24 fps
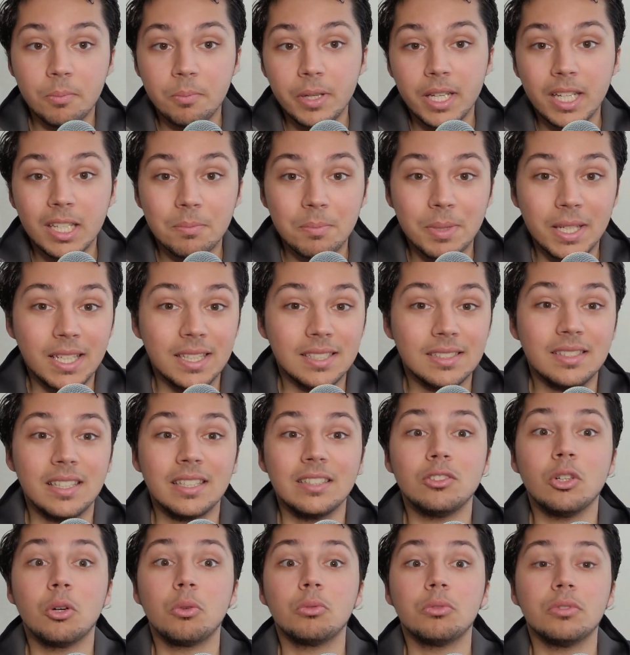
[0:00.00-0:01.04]
pick because
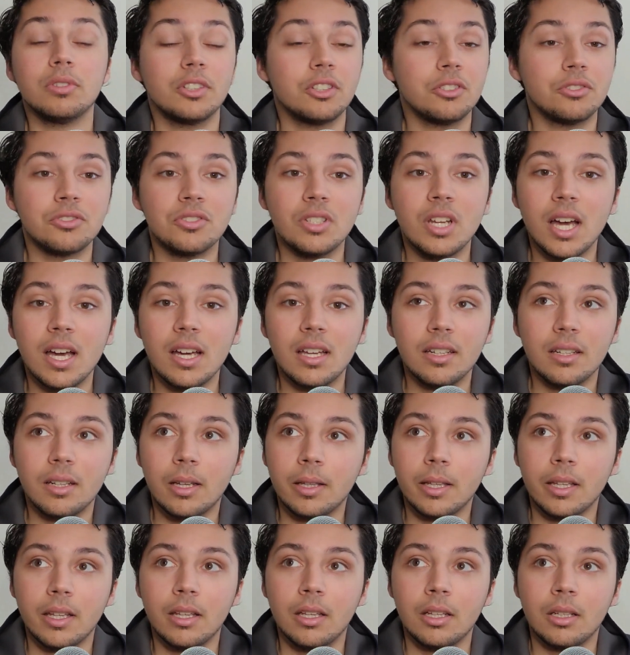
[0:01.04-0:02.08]
there's not
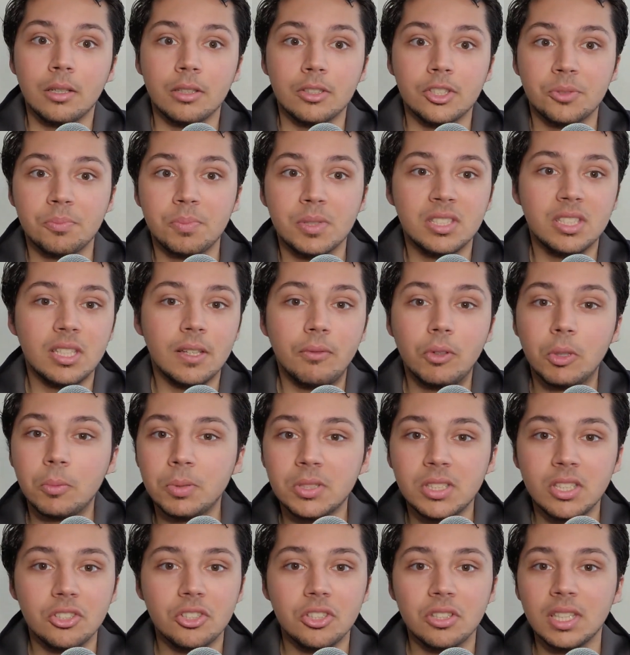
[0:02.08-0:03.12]
a specific
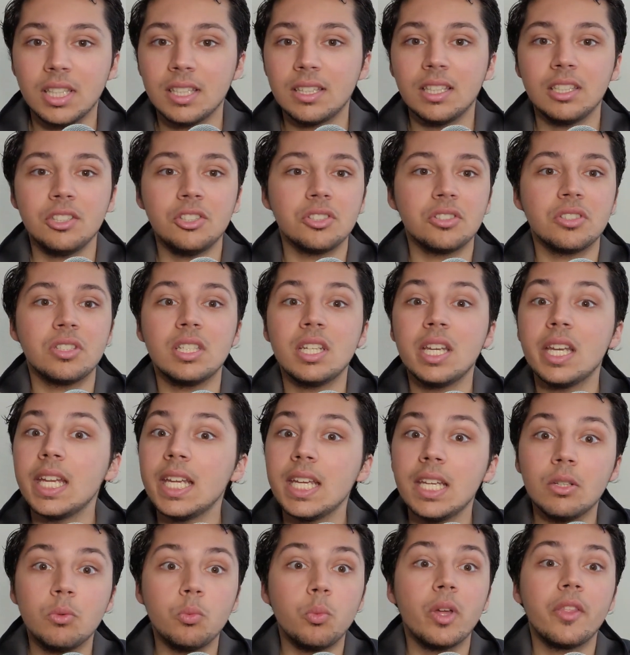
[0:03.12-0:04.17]
position that they just
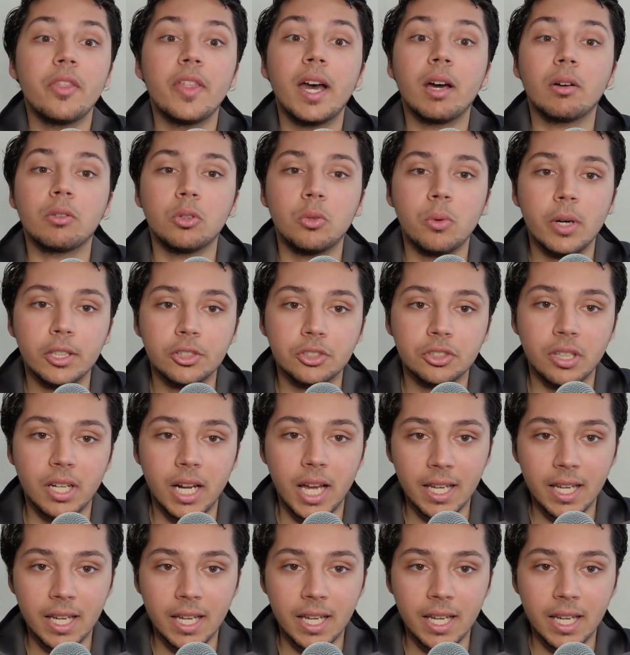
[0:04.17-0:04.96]
need without question.